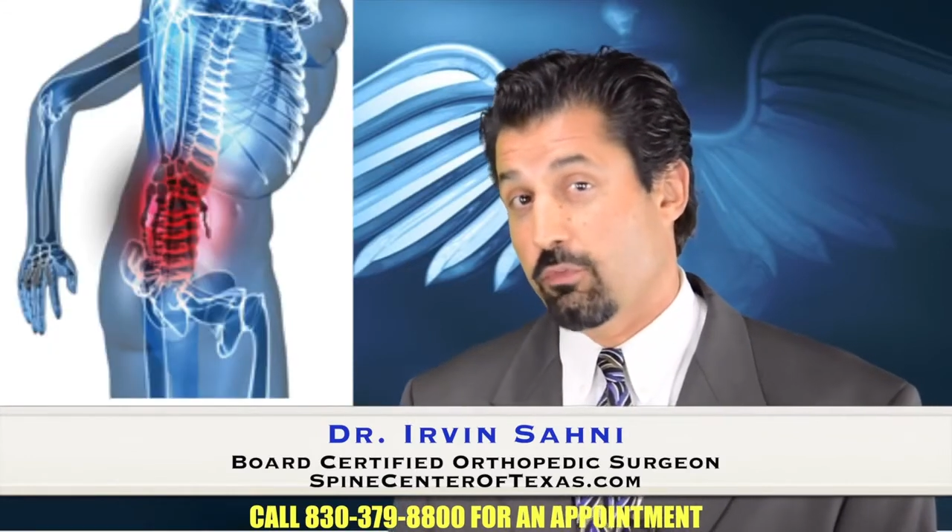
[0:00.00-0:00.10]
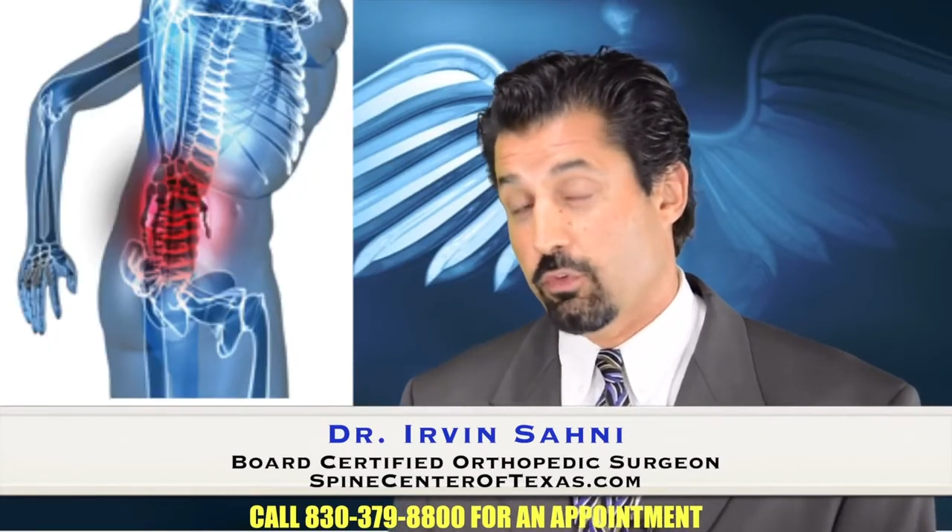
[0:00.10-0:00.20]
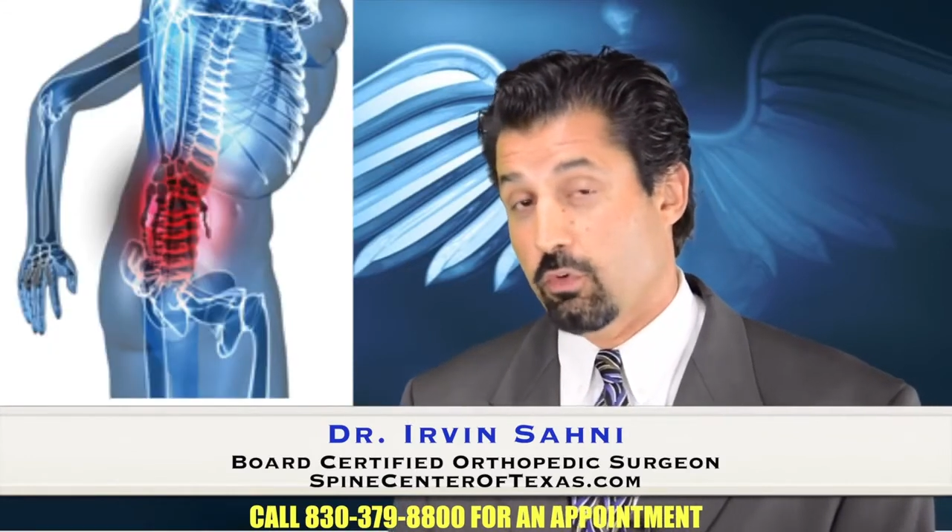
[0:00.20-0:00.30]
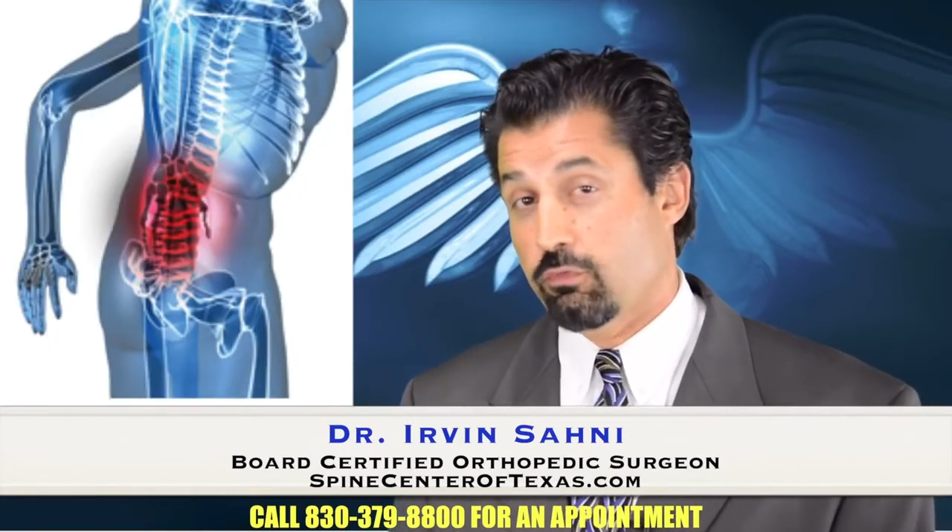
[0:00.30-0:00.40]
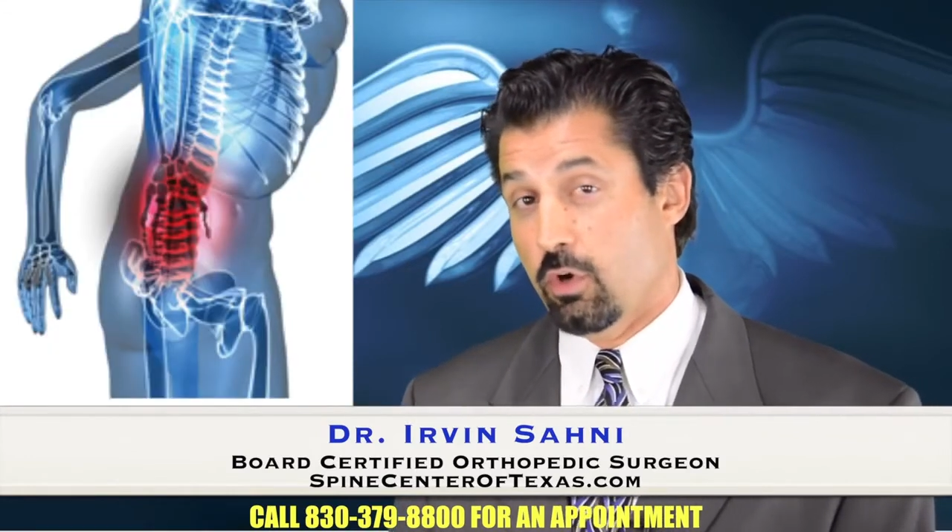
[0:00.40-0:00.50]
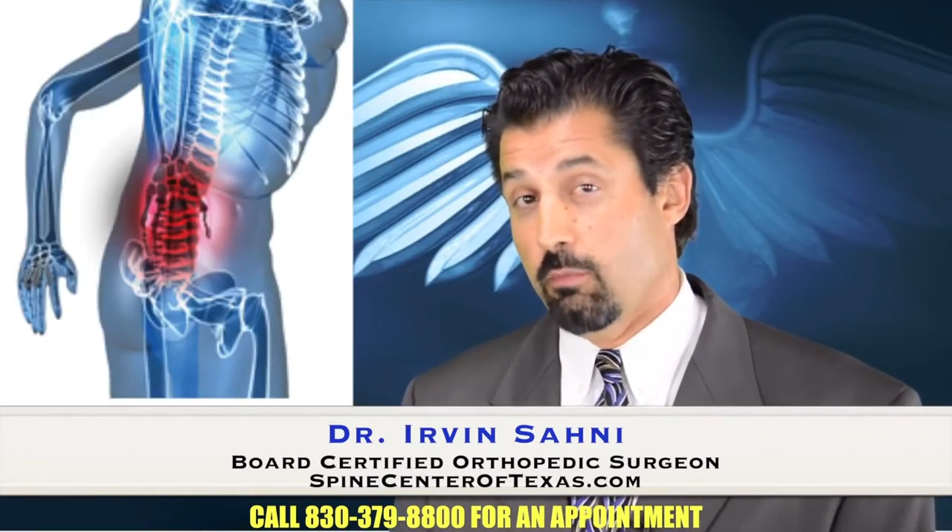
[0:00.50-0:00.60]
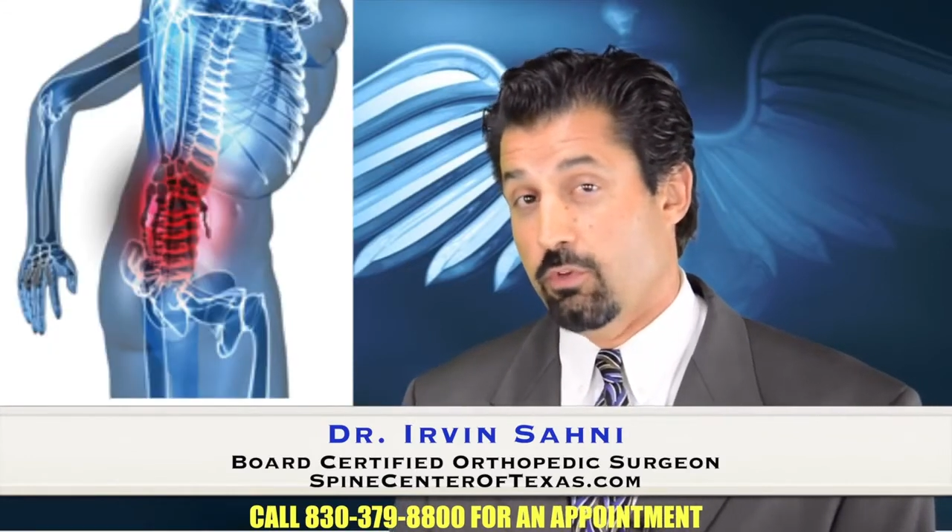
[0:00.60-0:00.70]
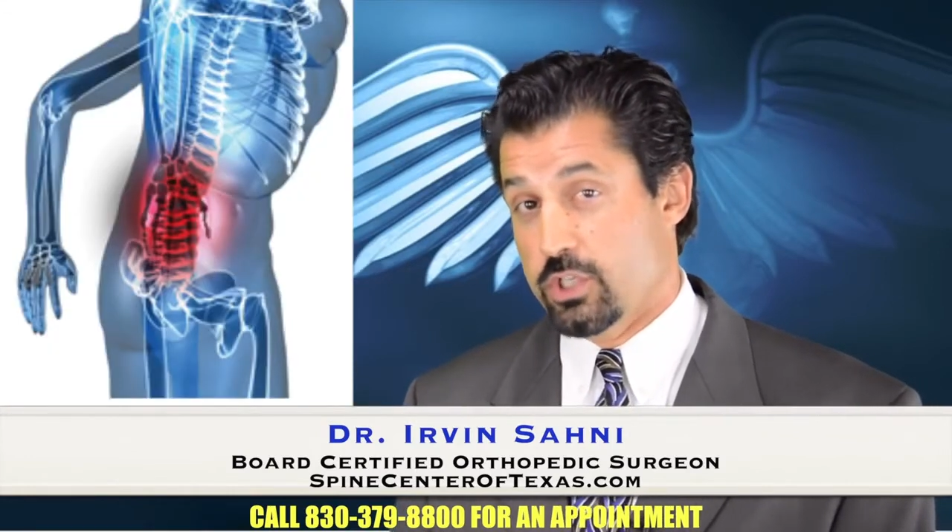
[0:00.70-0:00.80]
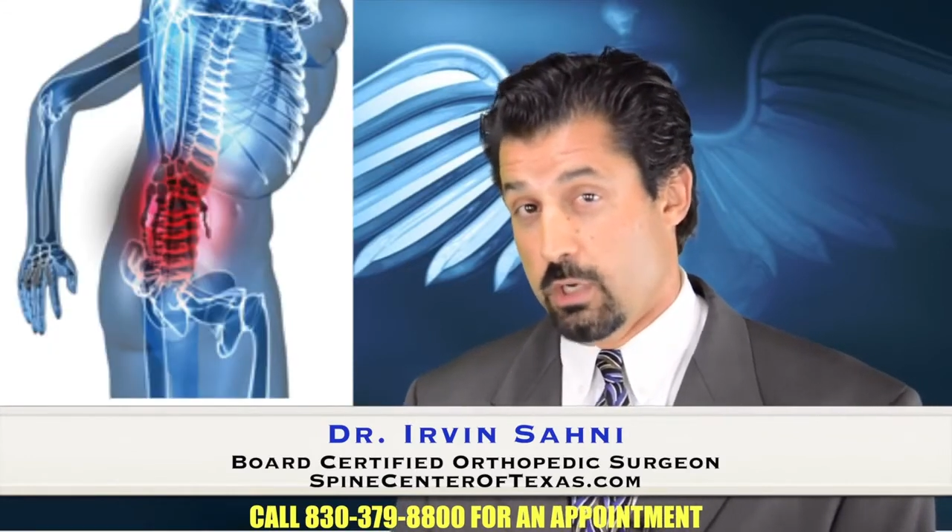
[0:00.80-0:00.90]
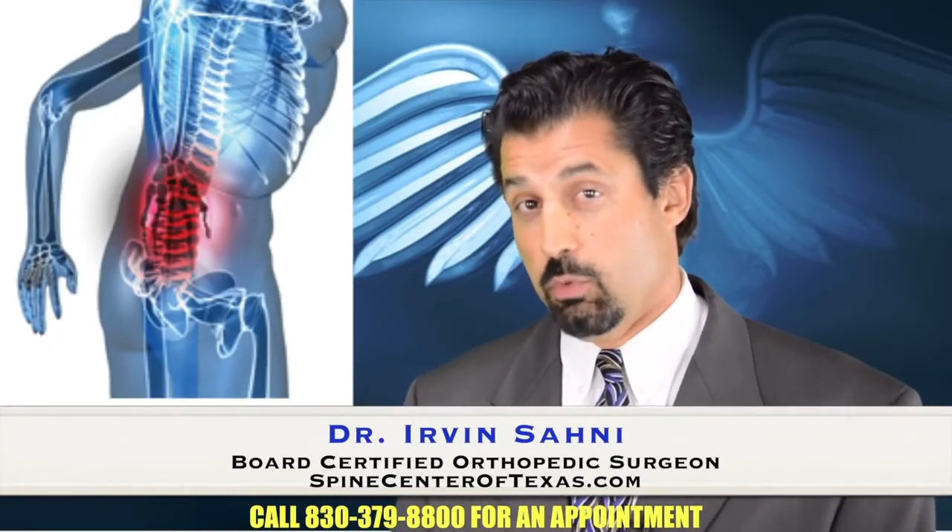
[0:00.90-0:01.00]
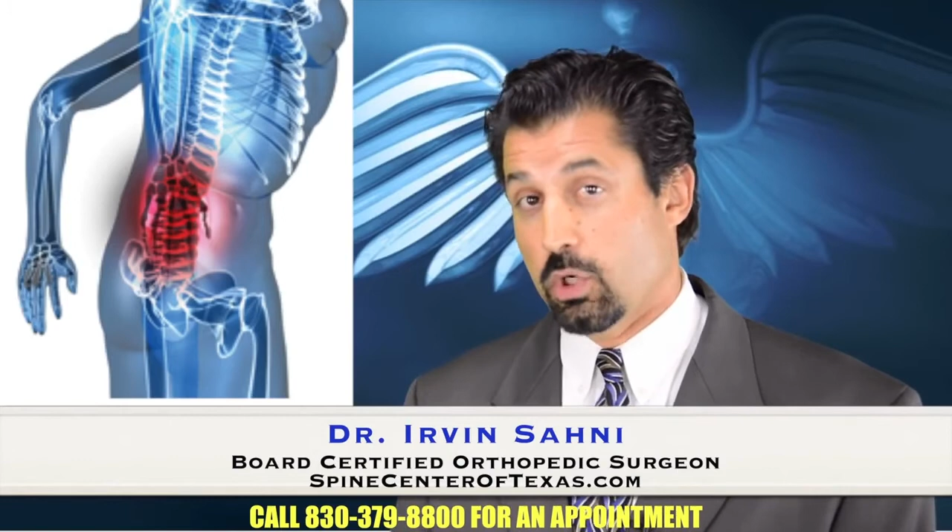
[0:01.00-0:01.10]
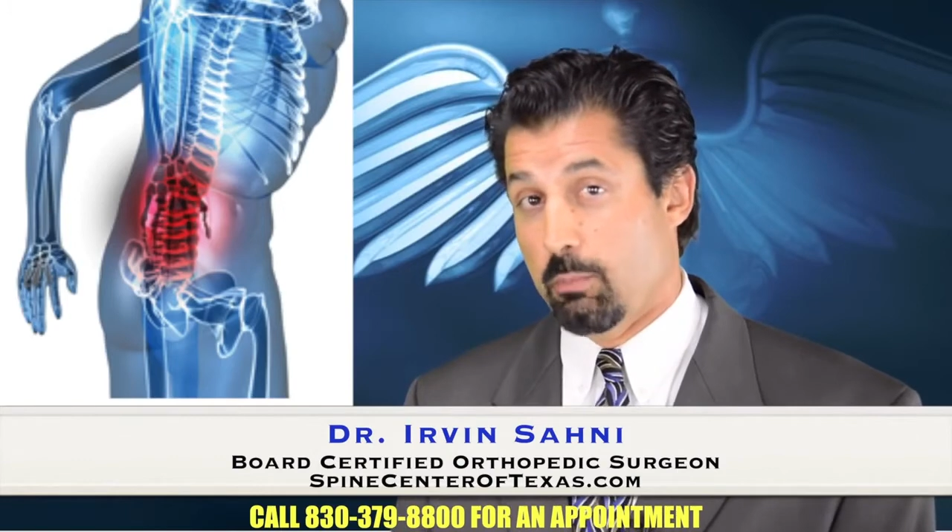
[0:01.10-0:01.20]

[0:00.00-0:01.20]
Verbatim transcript: from vertebral